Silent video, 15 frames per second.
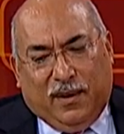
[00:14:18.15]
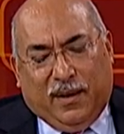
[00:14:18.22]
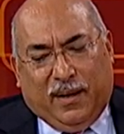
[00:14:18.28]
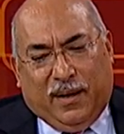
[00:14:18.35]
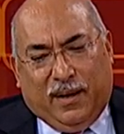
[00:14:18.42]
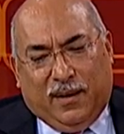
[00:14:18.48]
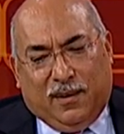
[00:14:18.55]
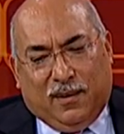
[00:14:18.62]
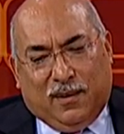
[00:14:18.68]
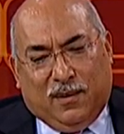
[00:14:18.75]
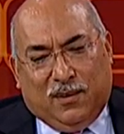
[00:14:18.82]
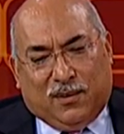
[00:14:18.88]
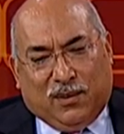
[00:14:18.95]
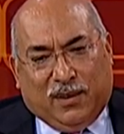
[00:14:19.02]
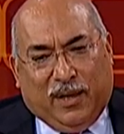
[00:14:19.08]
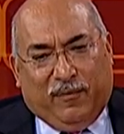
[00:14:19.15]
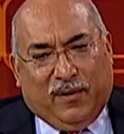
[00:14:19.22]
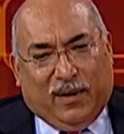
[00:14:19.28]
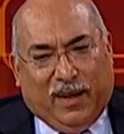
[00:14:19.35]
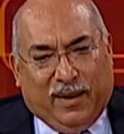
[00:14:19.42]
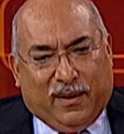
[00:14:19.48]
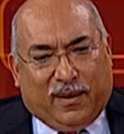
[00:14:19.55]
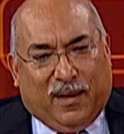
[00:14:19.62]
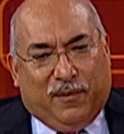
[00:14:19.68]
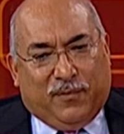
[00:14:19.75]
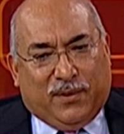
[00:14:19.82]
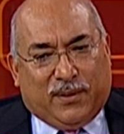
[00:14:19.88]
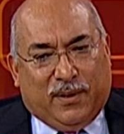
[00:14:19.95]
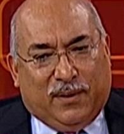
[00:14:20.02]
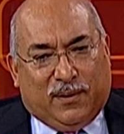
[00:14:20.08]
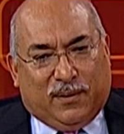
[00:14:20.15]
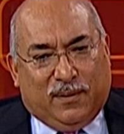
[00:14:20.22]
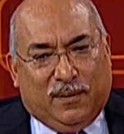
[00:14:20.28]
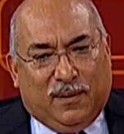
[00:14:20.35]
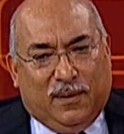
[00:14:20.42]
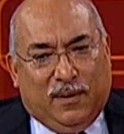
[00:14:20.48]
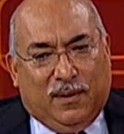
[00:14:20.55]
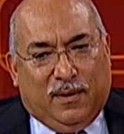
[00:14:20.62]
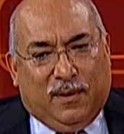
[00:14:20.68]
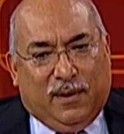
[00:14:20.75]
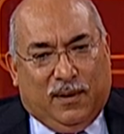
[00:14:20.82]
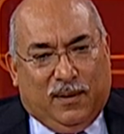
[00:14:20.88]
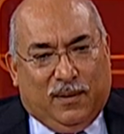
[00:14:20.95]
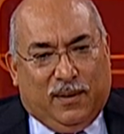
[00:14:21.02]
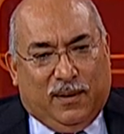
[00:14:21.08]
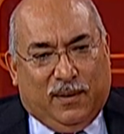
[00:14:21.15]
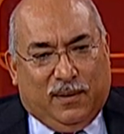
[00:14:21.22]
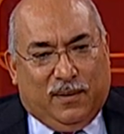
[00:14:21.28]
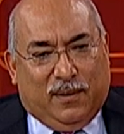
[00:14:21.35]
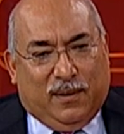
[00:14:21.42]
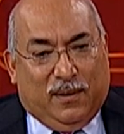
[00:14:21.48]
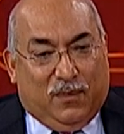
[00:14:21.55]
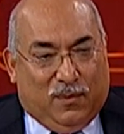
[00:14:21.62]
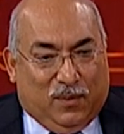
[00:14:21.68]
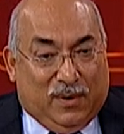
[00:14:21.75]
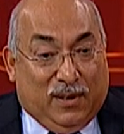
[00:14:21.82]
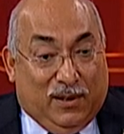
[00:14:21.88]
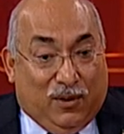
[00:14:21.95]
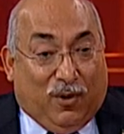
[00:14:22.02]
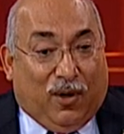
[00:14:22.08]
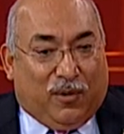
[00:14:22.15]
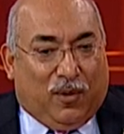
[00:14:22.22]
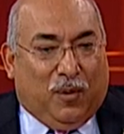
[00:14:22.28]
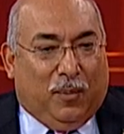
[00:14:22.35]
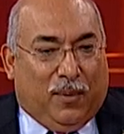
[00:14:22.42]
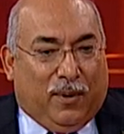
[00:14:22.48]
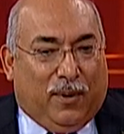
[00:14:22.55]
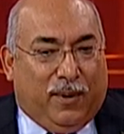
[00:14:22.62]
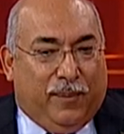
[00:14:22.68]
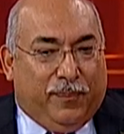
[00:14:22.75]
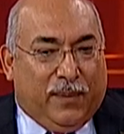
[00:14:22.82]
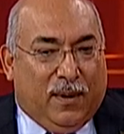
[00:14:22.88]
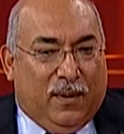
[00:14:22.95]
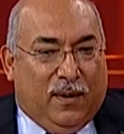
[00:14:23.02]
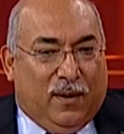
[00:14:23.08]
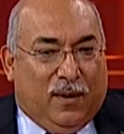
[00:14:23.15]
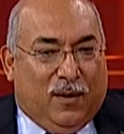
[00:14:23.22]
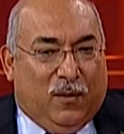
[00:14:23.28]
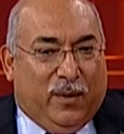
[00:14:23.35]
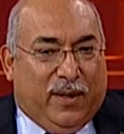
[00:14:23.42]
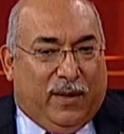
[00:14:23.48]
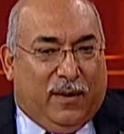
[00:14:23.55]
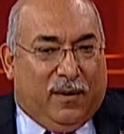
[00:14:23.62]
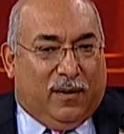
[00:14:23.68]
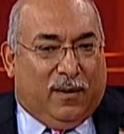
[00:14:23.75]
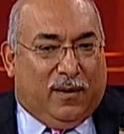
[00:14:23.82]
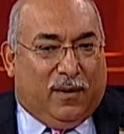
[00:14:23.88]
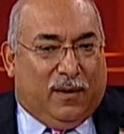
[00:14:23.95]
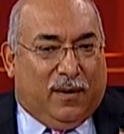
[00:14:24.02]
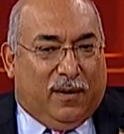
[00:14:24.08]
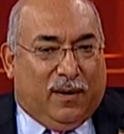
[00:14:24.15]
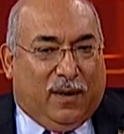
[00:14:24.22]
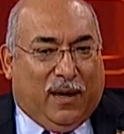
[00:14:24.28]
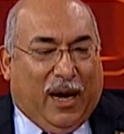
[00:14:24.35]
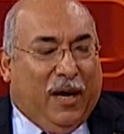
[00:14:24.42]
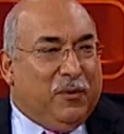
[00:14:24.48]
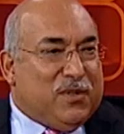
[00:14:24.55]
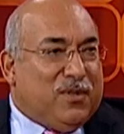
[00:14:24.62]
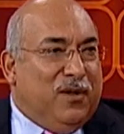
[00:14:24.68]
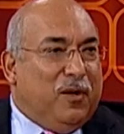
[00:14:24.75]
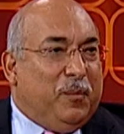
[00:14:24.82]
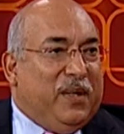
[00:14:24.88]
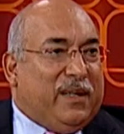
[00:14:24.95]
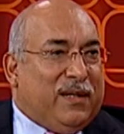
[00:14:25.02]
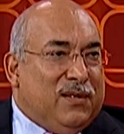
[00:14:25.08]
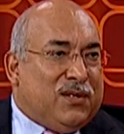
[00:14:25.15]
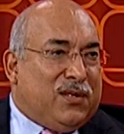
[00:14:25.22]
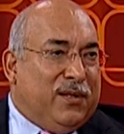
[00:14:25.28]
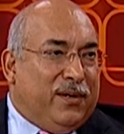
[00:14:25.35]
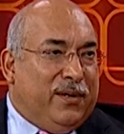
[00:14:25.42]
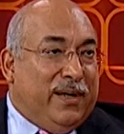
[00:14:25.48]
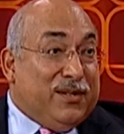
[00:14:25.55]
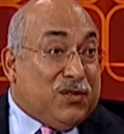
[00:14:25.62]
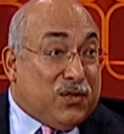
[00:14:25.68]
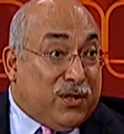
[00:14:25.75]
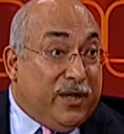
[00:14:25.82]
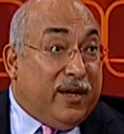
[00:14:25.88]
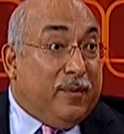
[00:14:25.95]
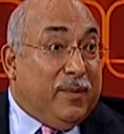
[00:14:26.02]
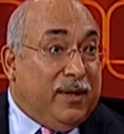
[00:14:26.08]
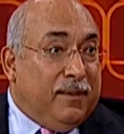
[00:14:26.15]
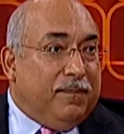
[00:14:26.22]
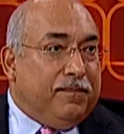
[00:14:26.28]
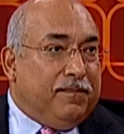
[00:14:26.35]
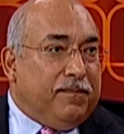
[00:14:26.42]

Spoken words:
And so David and I had a conversation in the inaugural ball, where I was going to be considered as chairman